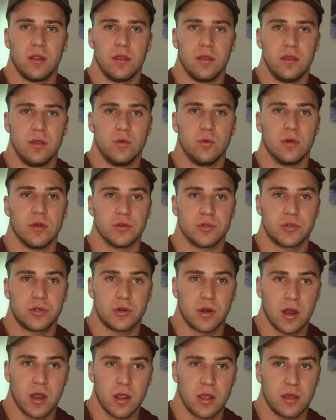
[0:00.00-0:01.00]
You will
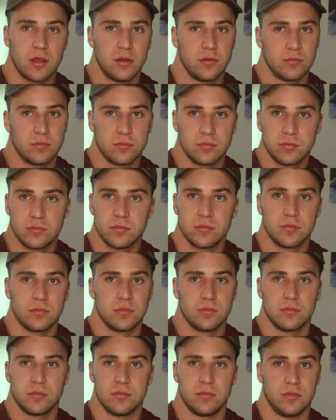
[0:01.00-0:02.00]
strike.
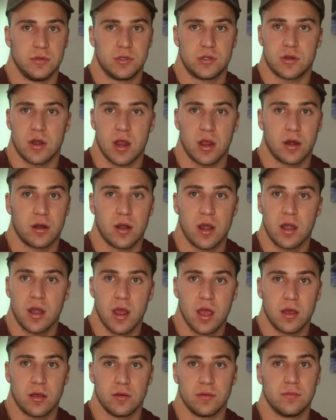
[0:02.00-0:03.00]
You're striking right
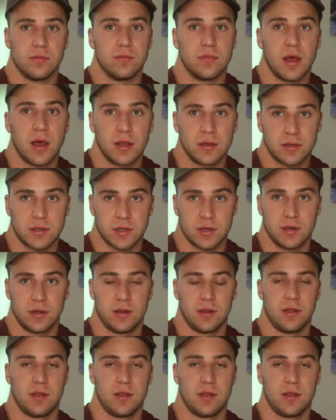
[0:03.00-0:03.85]
now, but